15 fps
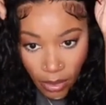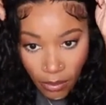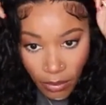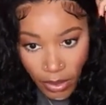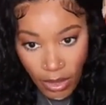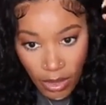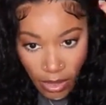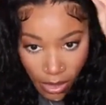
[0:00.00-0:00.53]

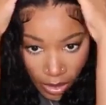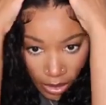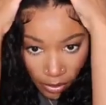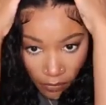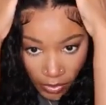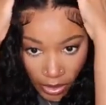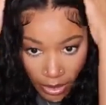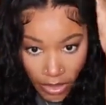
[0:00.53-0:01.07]
because then I
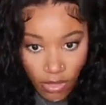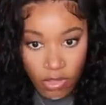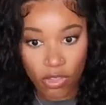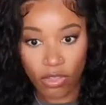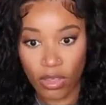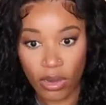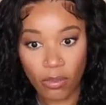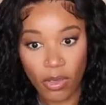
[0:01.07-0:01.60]
feel like it's
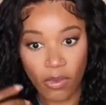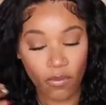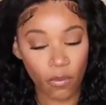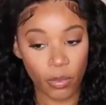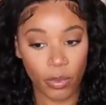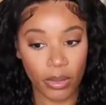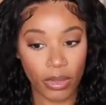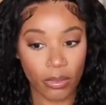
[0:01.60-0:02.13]
just gonna be
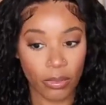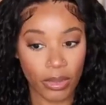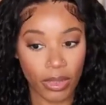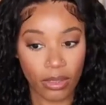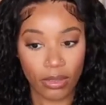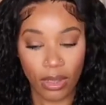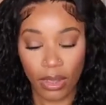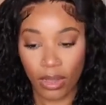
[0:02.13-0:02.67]
really, really
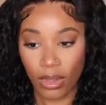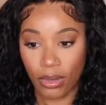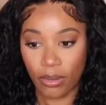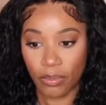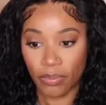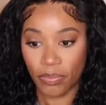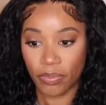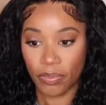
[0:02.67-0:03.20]
tight
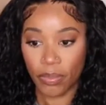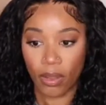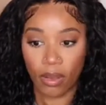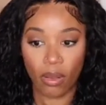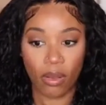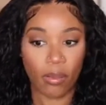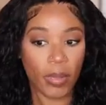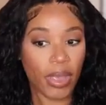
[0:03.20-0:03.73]

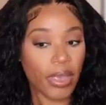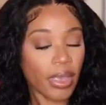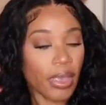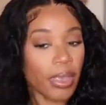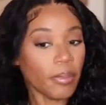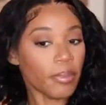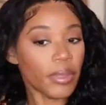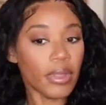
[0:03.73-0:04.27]
on my
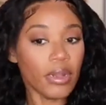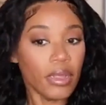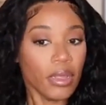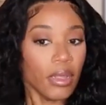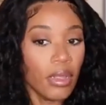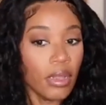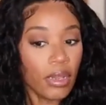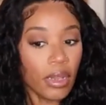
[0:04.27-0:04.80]
head. But
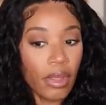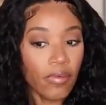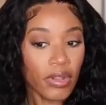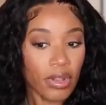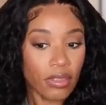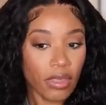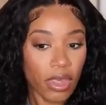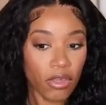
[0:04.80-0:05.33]
loving
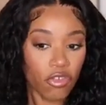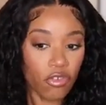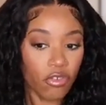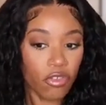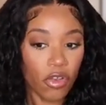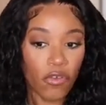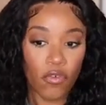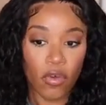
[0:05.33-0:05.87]
the texture
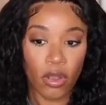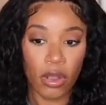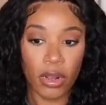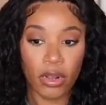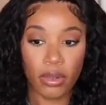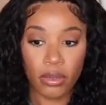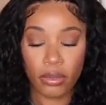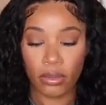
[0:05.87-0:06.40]
so
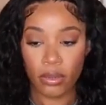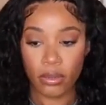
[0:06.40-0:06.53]
far.